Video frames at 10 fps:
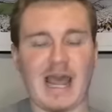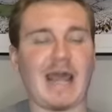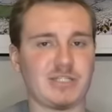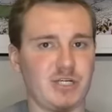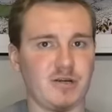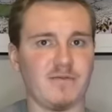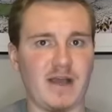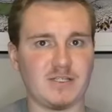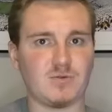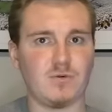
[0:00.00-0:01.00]
last year of
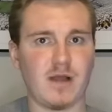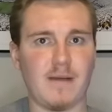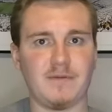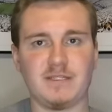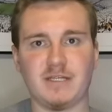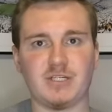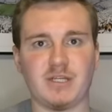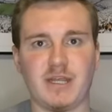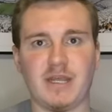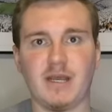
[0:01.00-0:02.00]
high school competition.
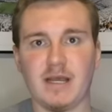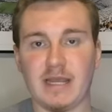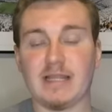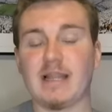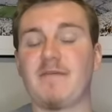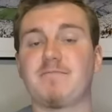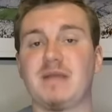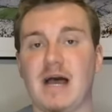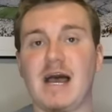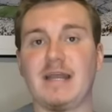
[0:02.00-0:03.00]
He left
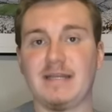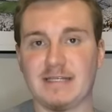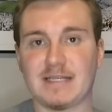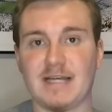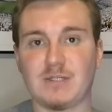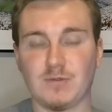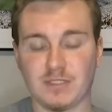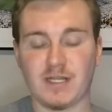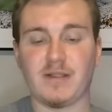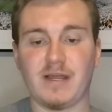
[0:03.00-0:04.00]
behind his high school
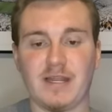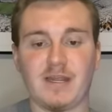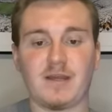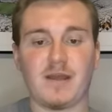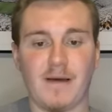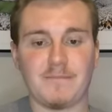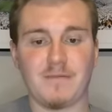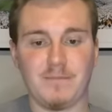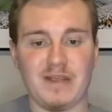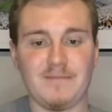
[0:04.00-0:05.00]
so that he could come
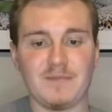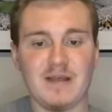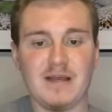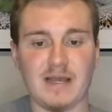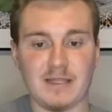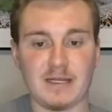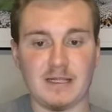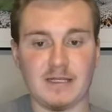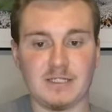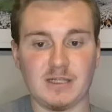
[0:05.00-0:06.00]
compete at the
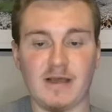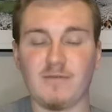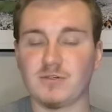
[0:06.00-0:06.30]
collegiate level.